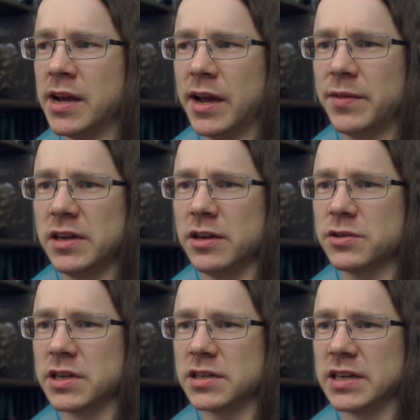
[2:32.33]
and then
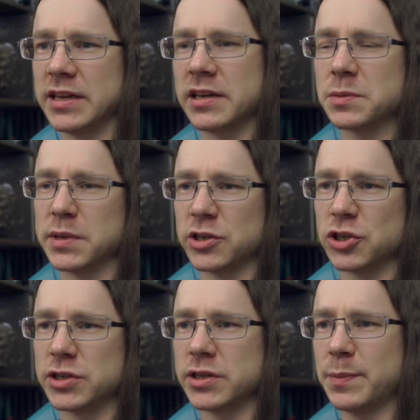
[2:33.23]
using it to lead
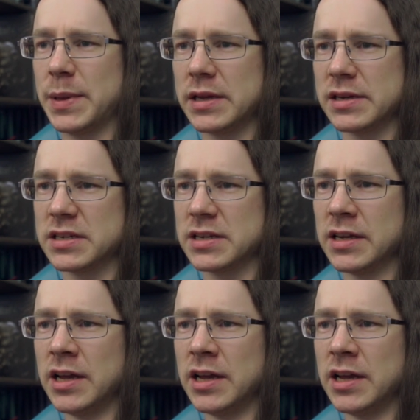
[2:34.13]
expeditions to the pit.